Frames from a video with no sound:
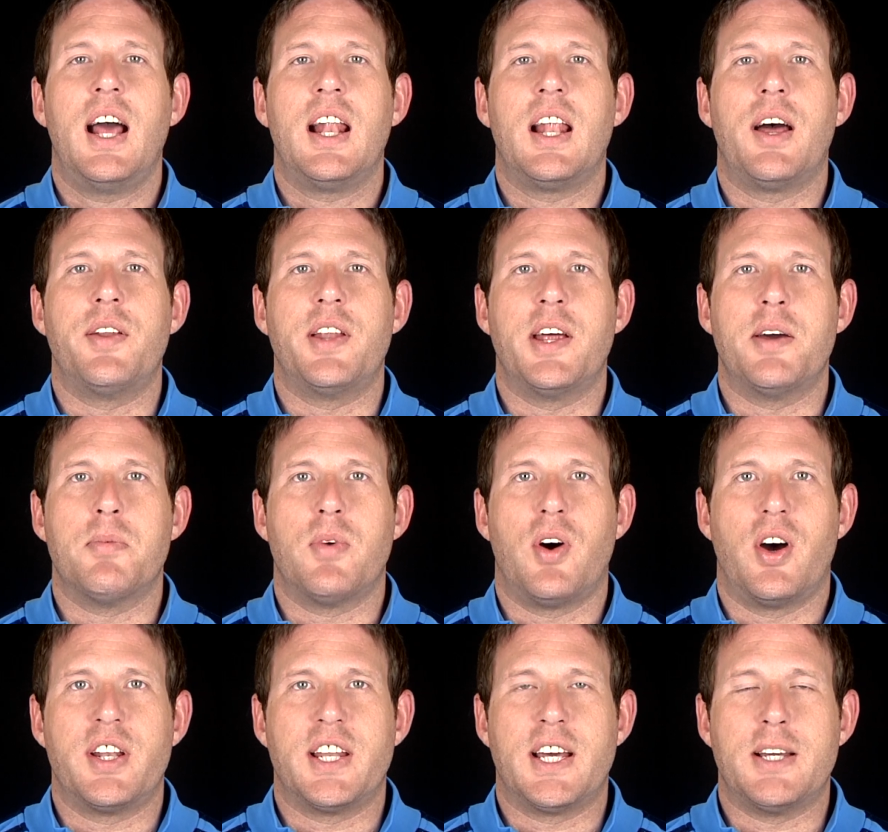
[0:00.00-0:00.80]
Hello there,
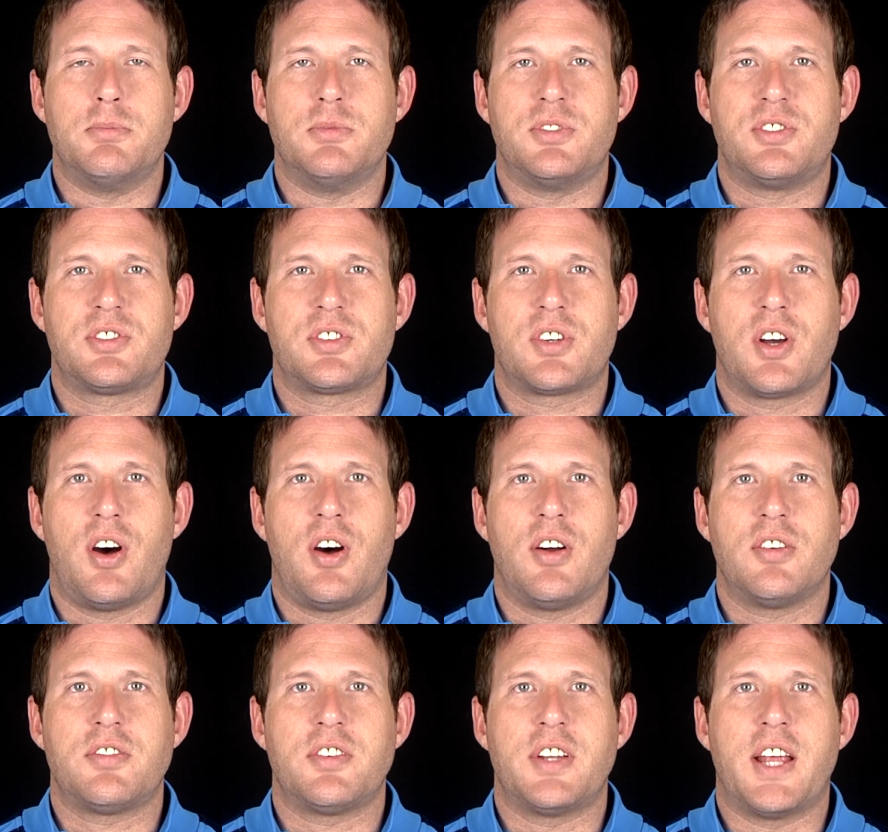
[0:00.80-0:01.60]
my name's
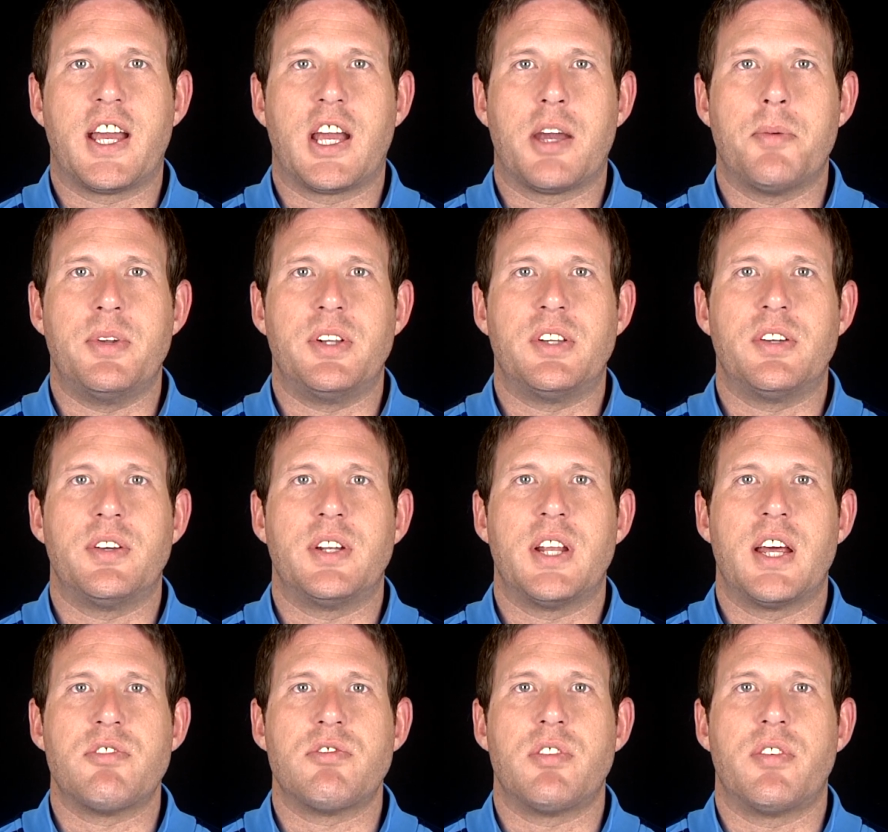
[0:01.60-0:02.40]
Scott. Today I'm going to be
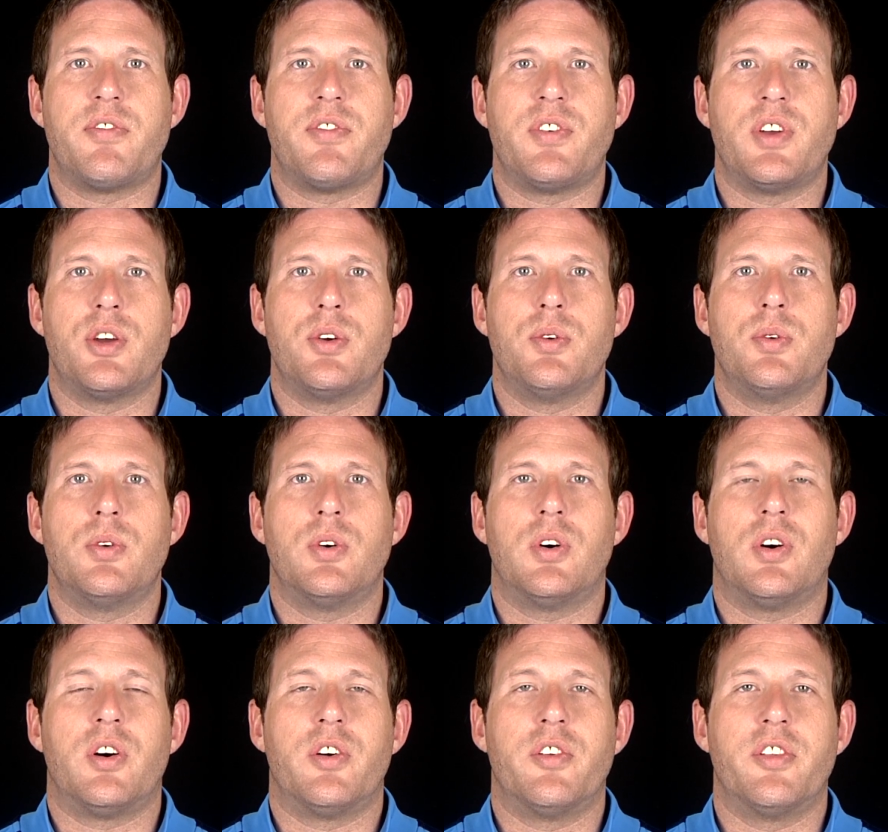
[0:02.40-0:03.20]
doing a
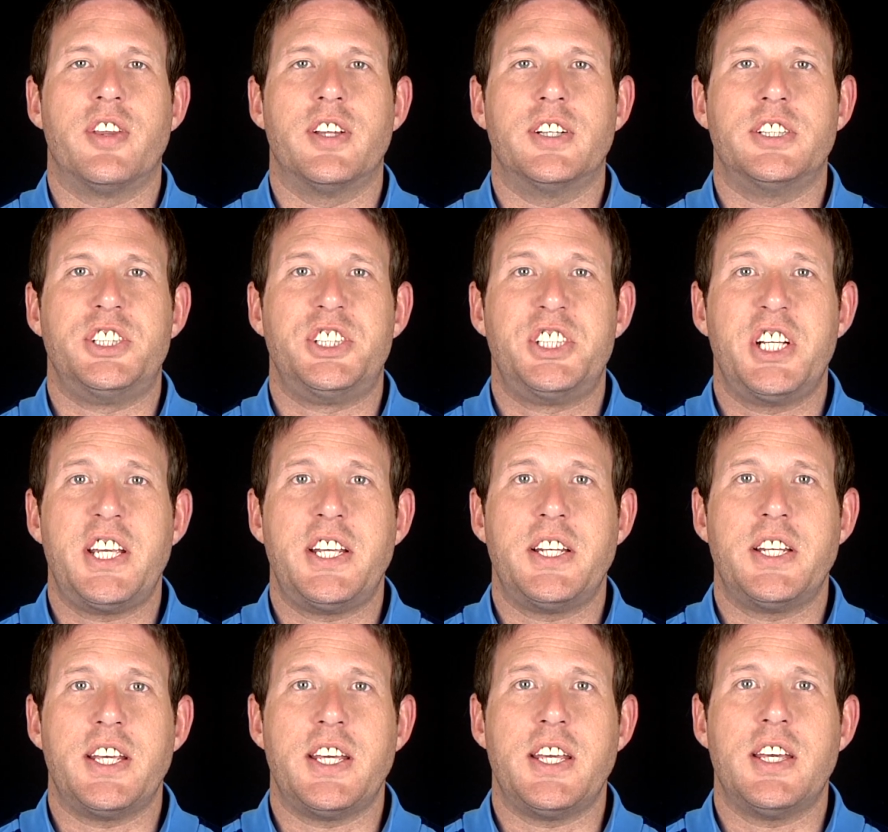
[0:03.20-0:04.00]
review on the
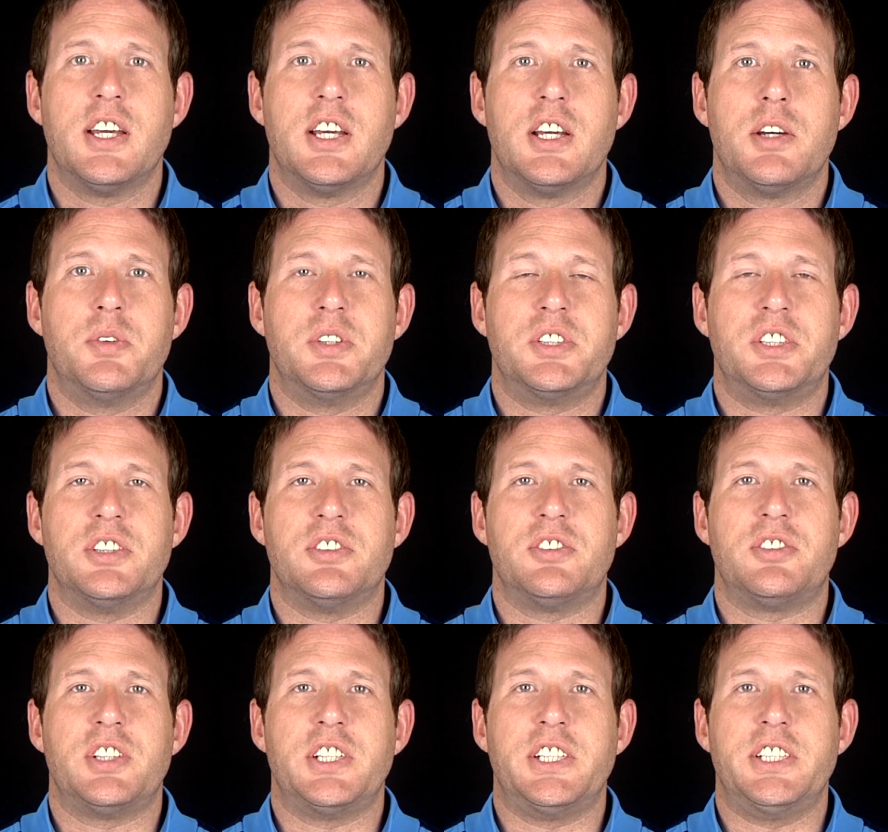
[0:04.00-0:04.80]
Gini, which
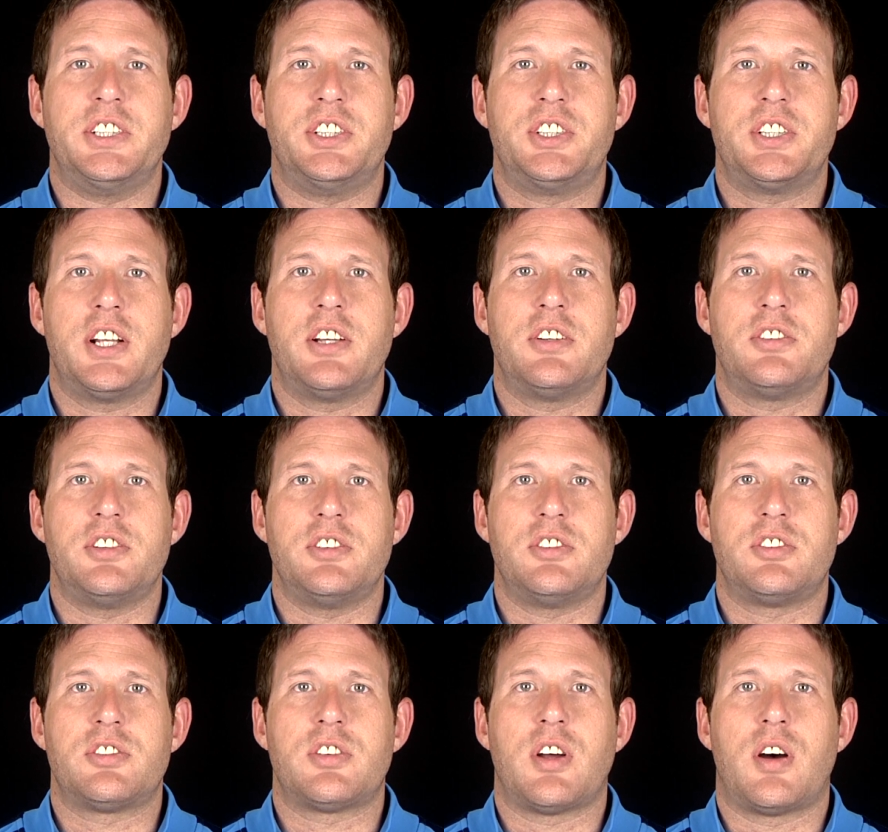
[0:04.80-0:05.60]
is the
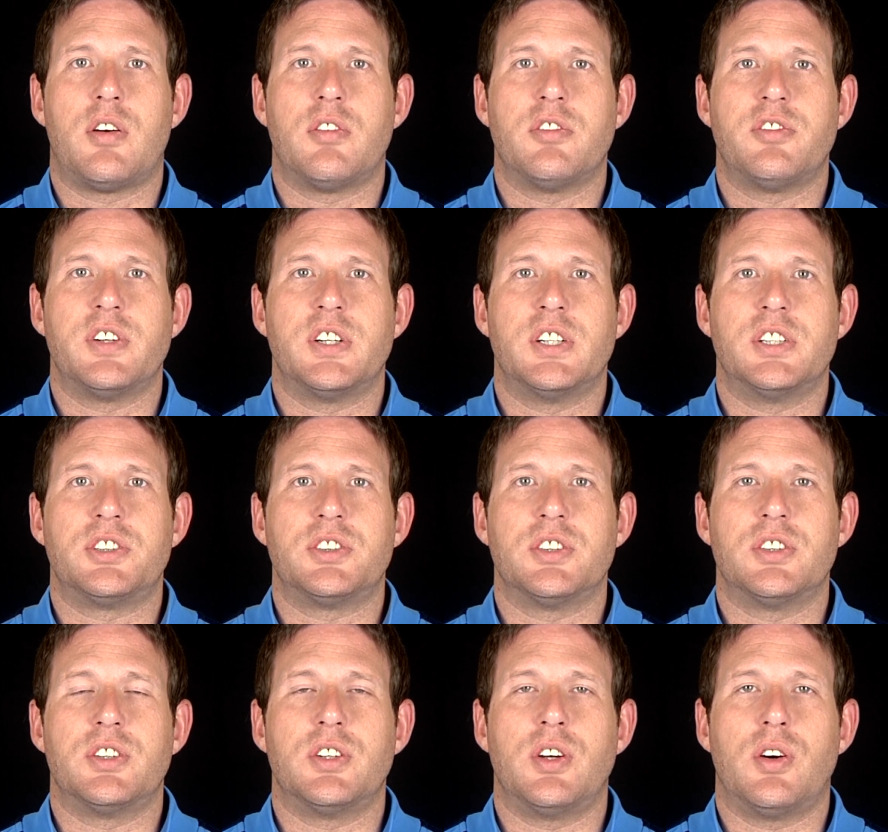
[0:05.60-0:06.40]
Genesis style
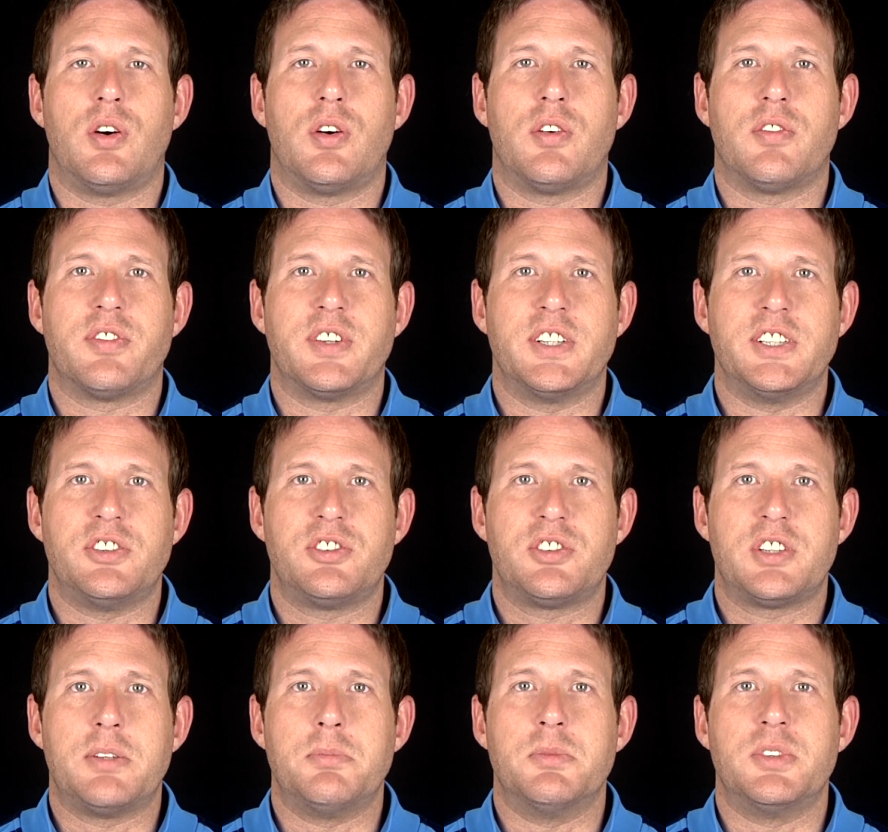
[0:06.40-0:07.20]
version of the
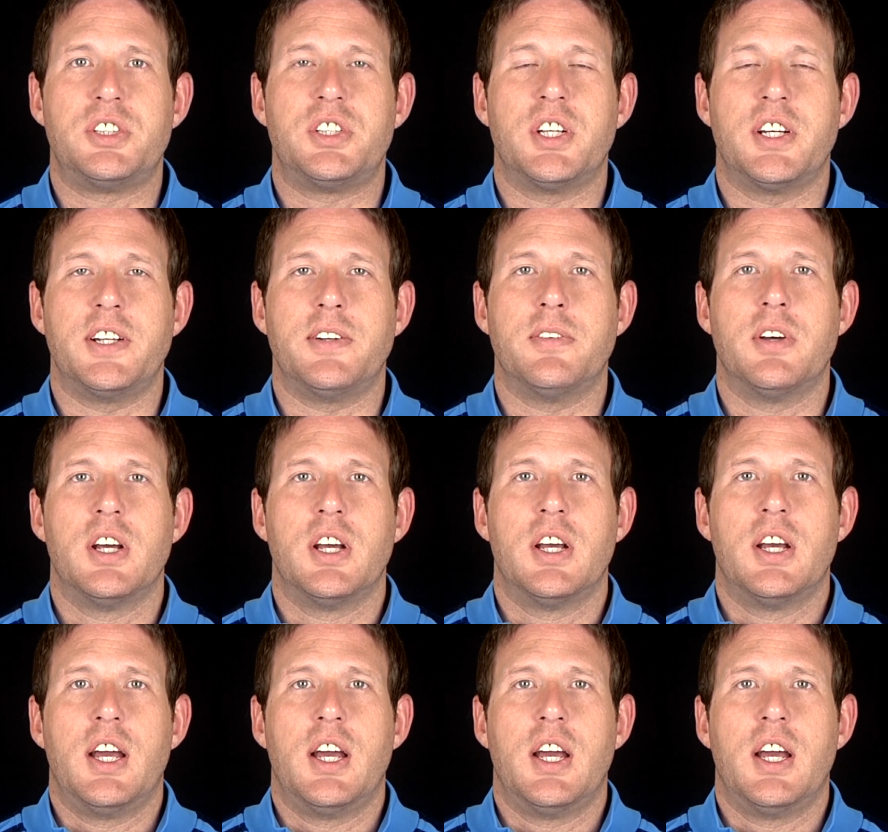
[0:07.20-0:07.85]
steam machine.